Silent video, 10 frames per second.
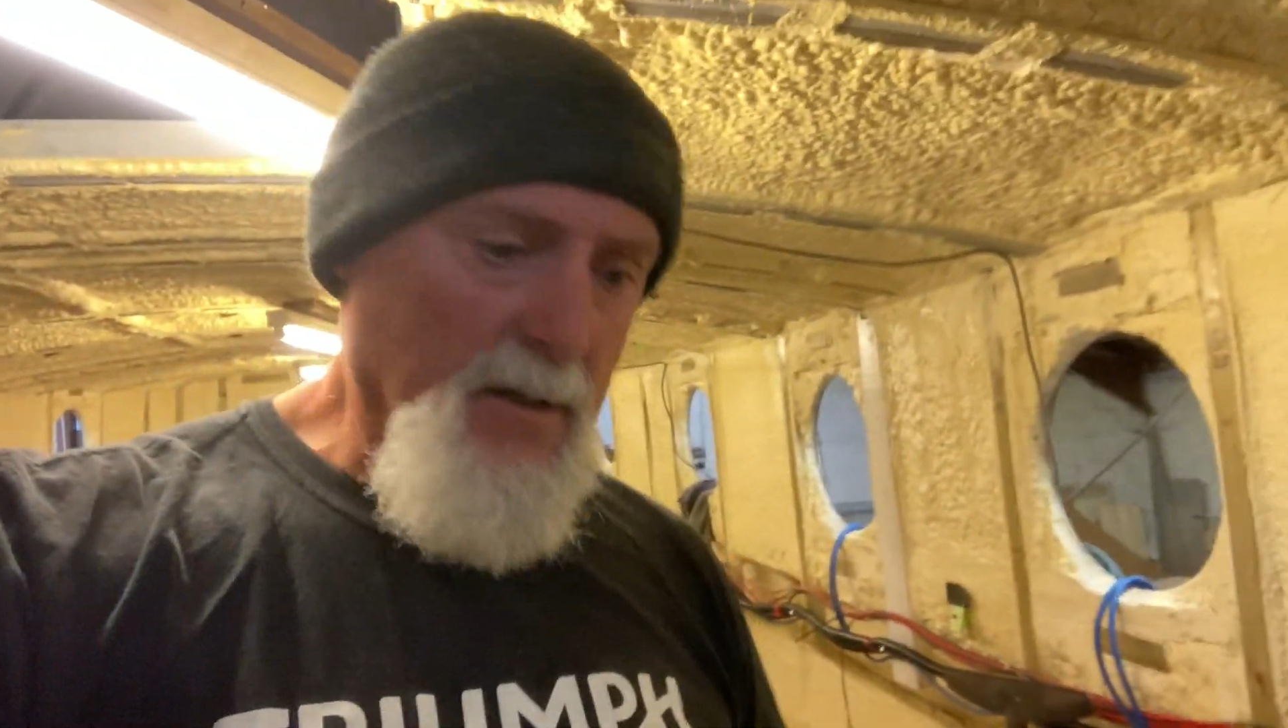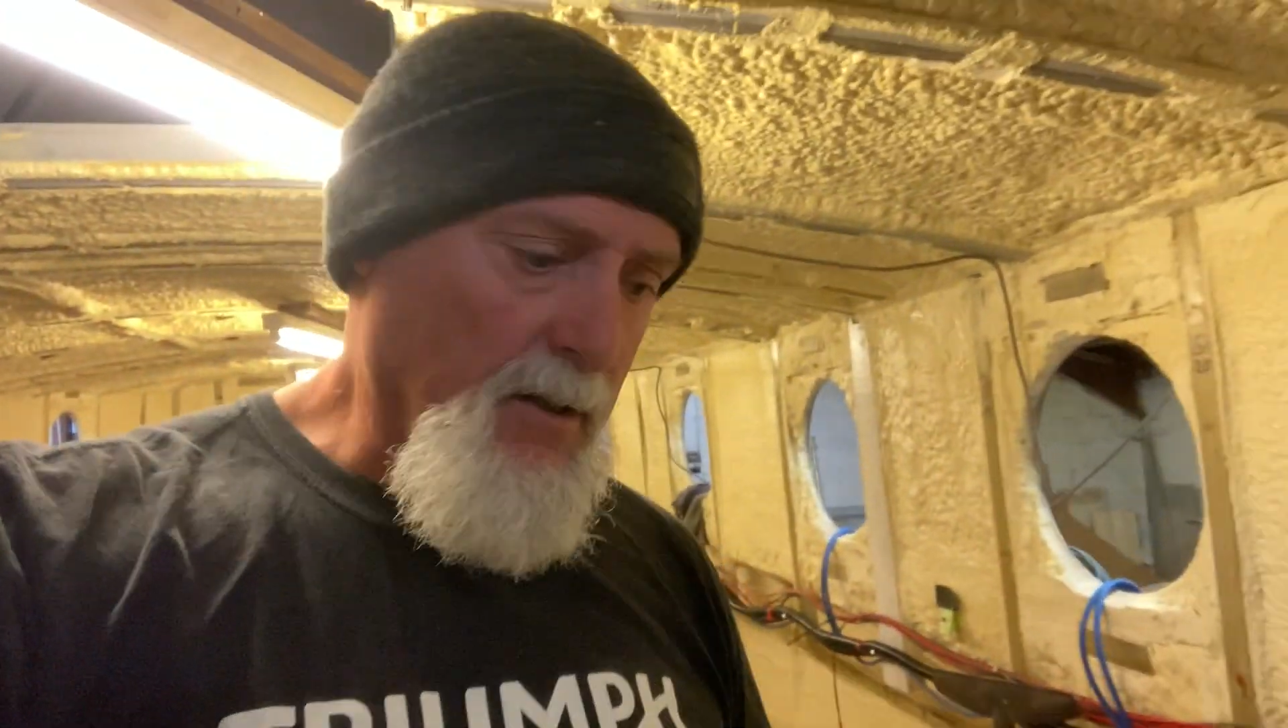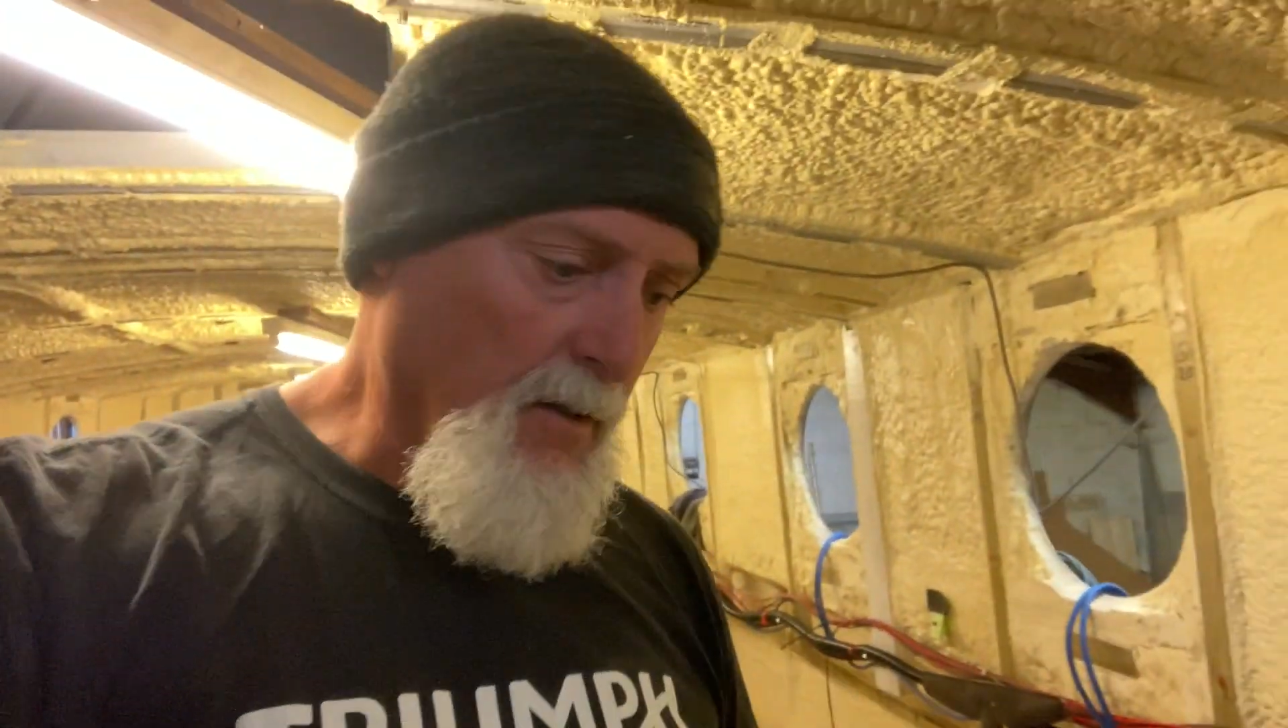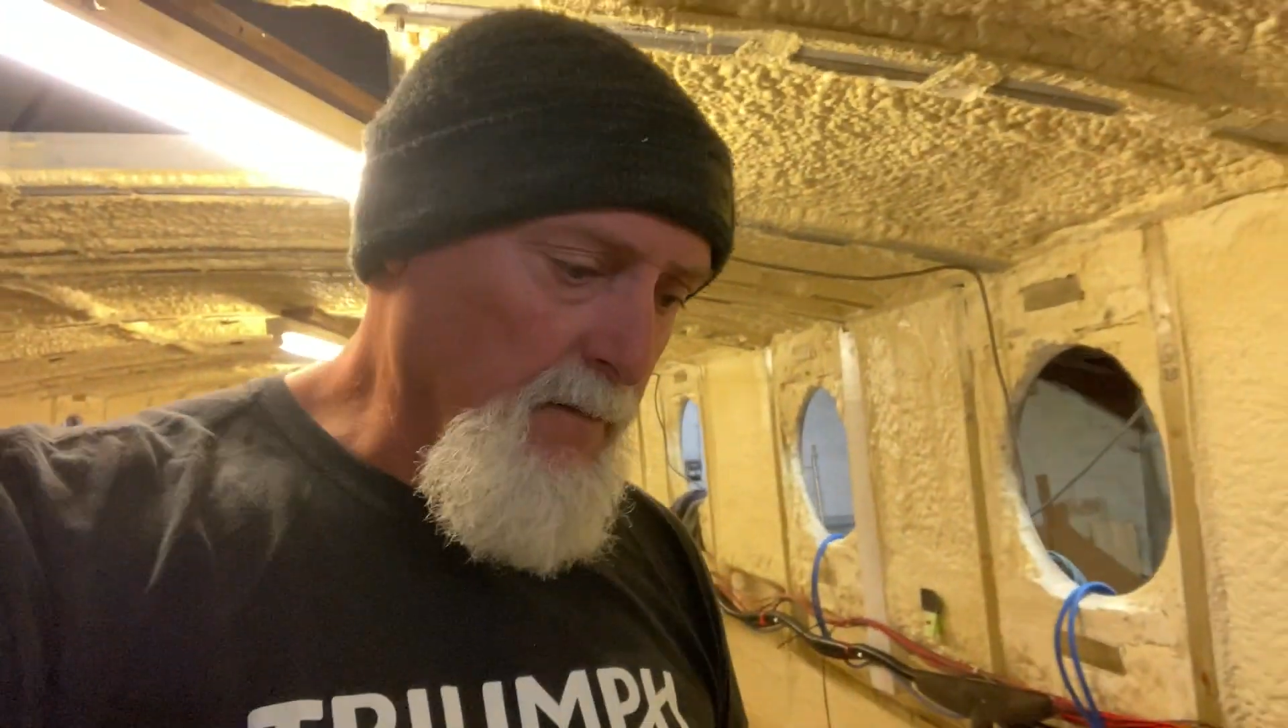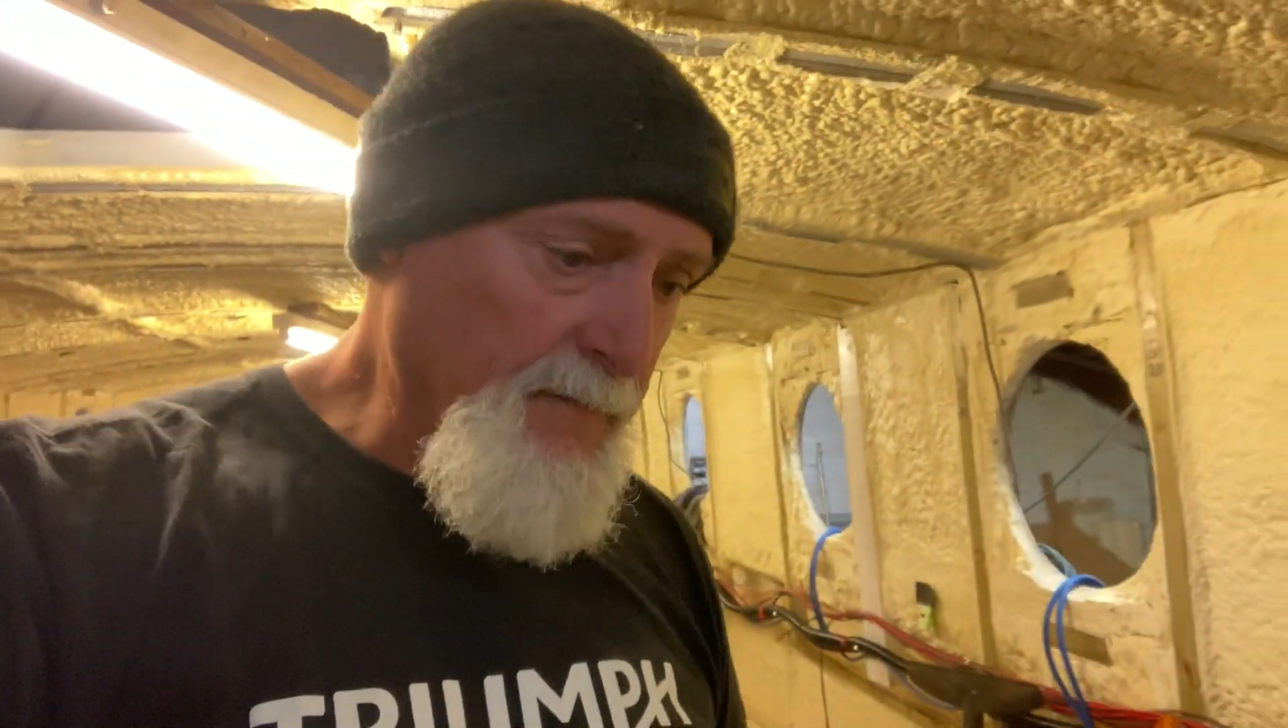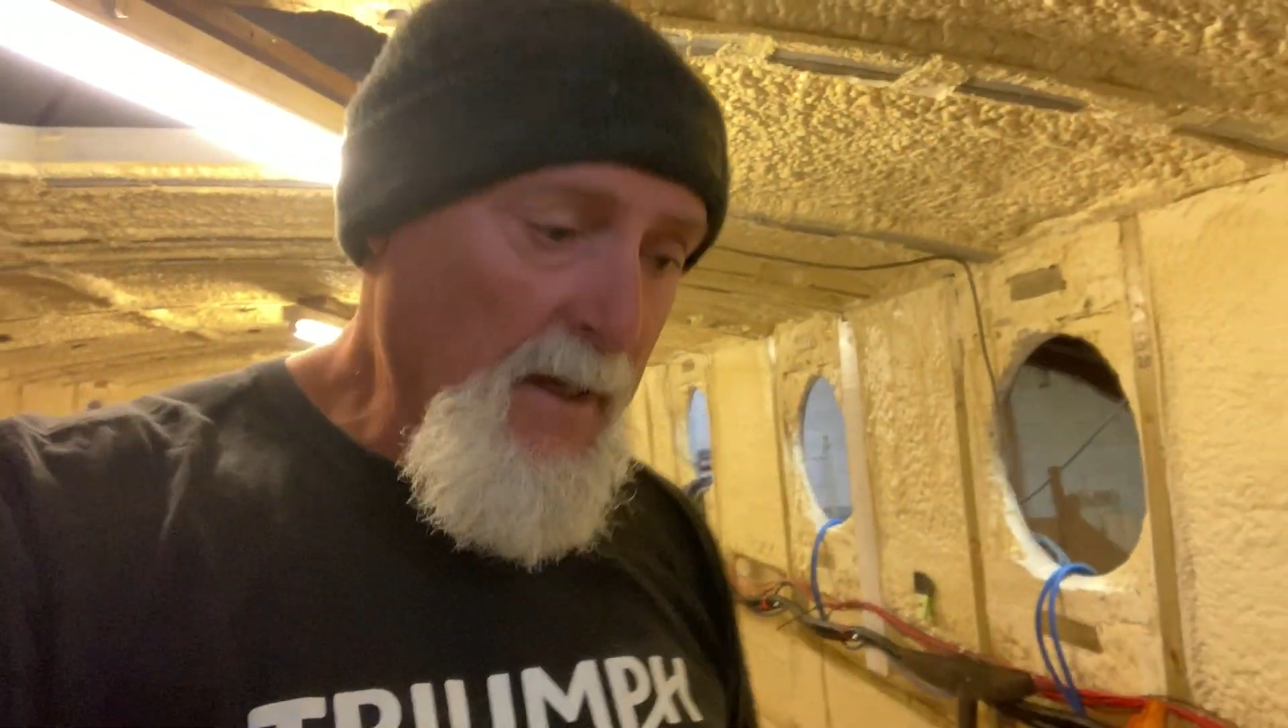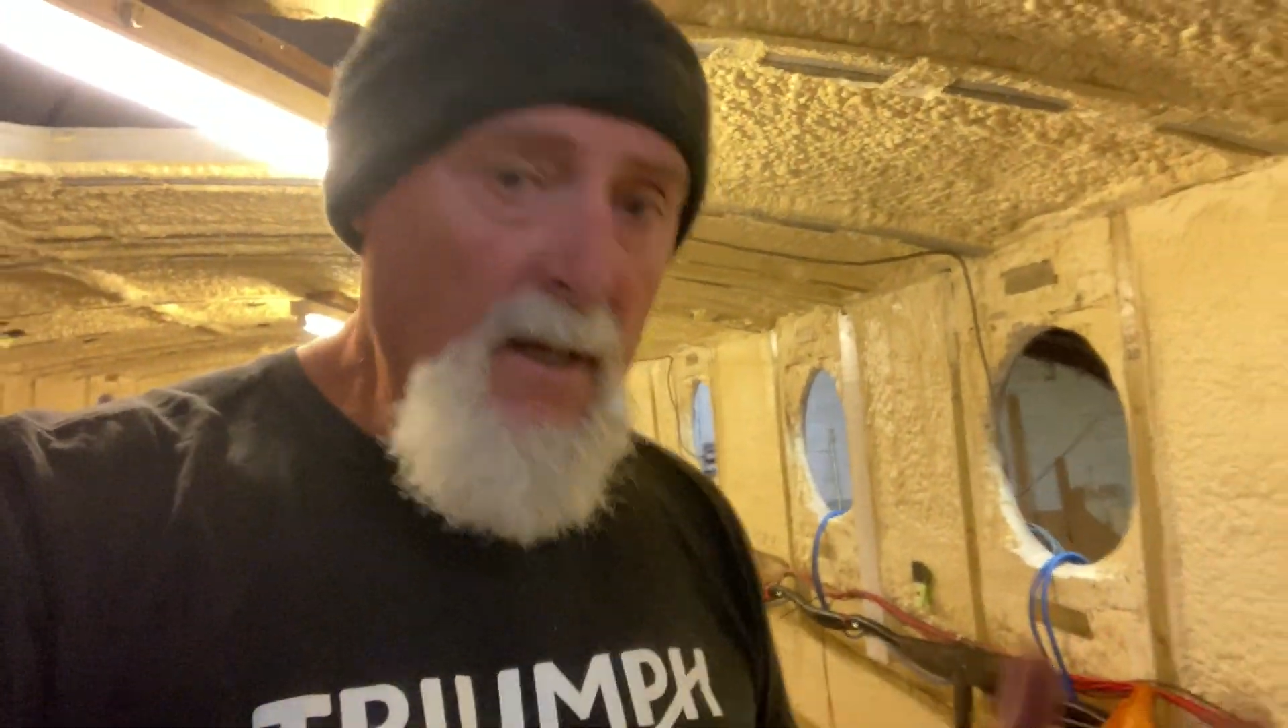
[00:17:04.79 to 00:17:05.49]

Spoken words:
so